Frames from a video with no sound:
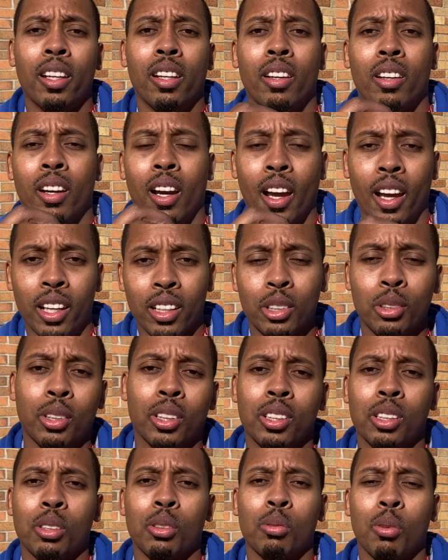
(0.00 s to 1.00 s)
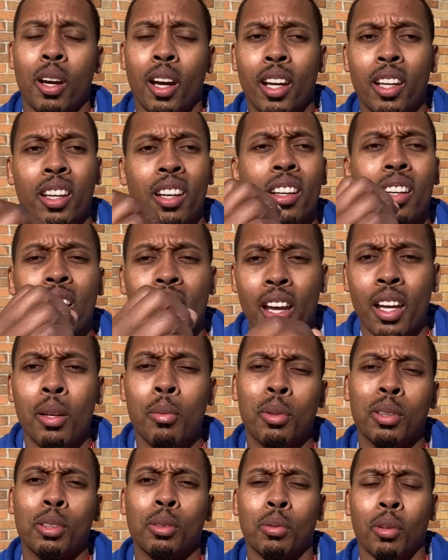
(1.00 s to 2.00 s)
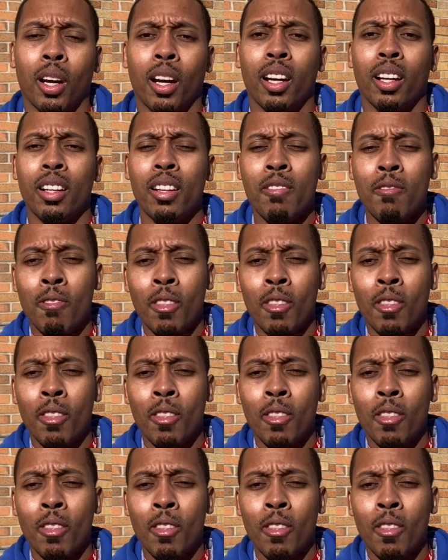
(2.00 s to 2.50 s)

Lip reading: your address is right, your name is right